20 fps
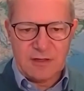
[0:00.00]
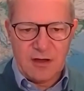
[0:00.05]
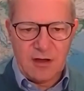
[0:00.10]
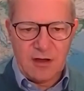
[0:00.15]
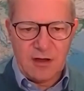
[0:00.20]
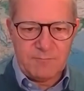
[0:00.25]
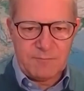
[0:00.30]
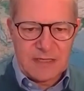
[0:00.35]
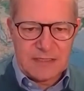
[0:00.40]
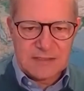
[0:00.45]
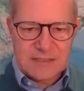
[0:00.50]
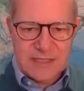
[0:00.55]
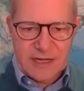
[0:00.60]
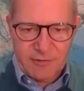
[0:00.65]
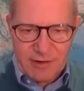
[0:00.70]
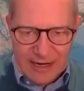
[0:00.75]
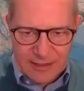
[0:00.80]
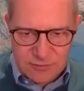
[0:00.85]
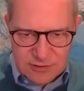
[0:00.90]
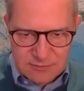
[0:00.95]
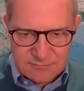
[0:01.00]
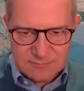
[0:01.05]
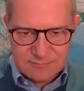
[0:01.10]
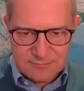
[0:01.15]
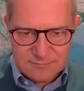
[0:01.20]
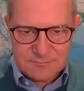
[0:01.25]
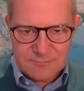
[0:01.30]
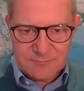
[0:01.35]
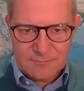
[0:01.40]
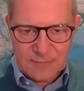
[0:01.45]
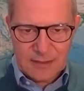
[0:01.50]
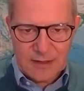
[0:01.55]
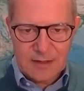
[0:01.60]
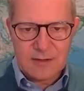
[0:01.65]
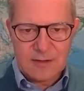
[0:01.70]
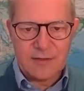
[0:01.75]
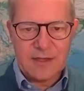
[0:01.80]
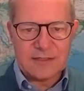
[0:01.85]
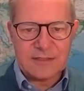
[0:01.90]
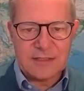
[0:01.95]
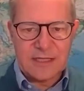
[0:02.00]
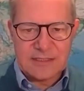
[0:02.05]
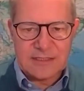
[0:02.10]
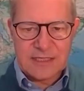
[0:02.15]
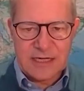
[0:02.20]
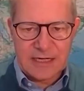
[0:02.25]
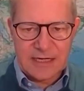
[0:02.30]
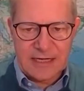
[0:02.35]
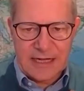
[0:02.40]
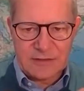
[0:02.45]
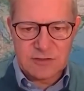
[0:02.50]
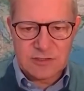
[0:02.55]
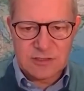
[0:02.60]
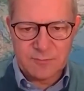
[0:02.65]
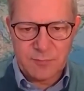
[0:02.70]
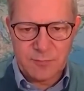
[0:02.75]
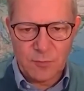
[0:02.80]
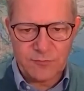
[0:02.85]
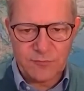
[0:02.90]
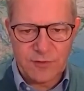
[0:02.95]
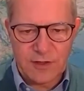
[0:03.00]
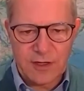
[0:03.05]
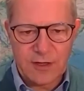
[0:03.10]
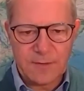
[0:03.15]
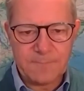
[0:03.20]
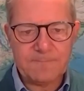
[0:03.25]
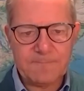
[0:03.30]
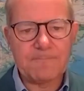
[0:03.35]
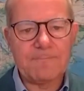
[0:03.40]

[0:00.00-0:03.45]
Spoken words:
harm means they're out, that they're taken out of the portfolio.